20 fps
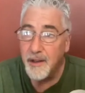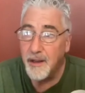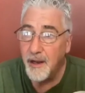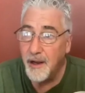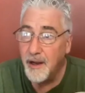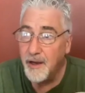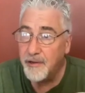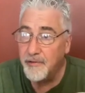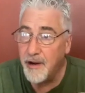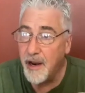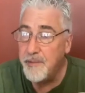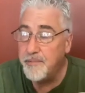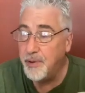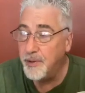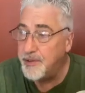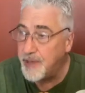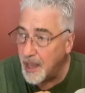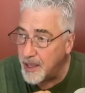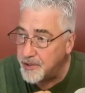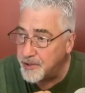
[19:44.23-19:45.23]
uh, great
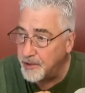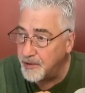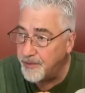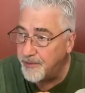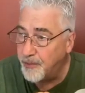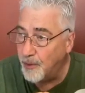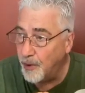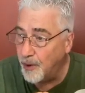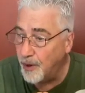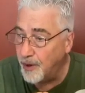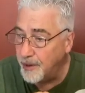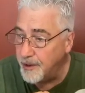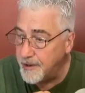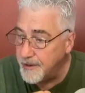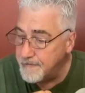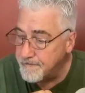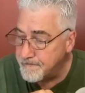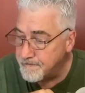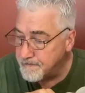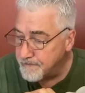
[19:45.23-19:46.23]
potential for
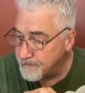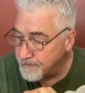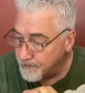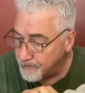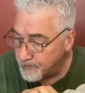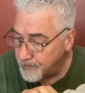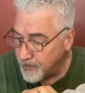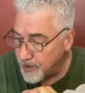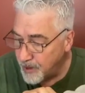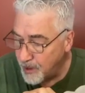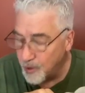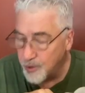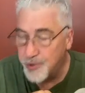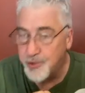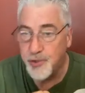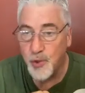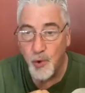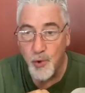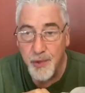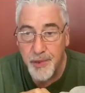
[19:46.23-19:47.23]
you know
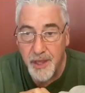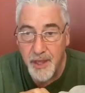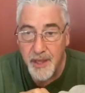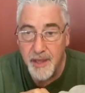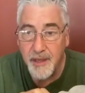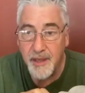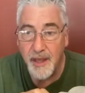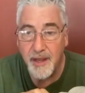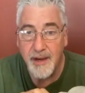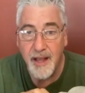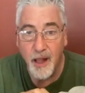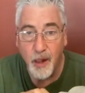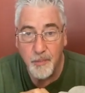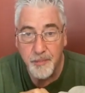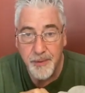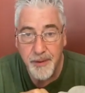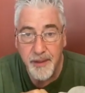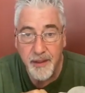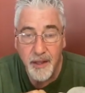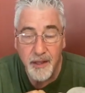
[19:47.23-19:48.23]
soothing and
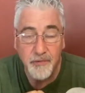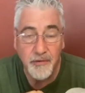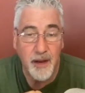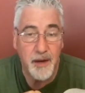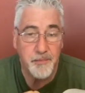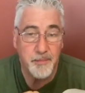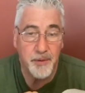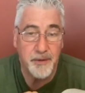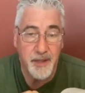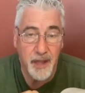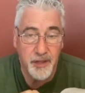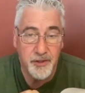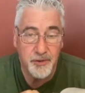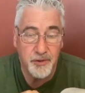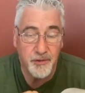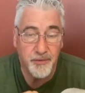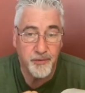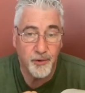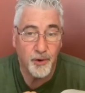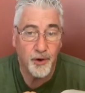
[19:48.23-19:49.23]
helping, and great
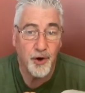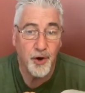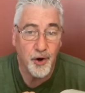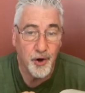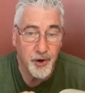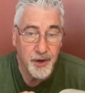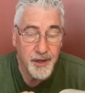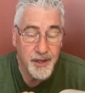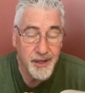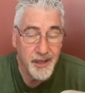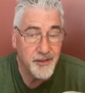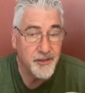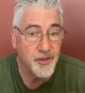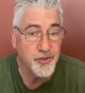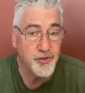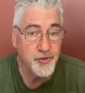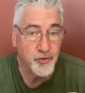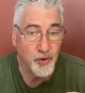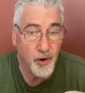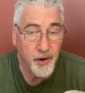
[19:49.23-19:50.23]
potential for hurting and
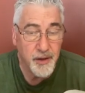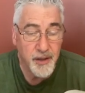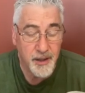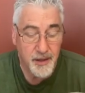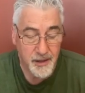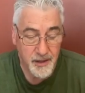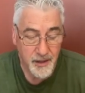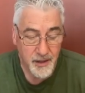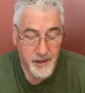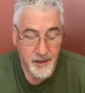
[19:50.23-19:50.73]
destroying,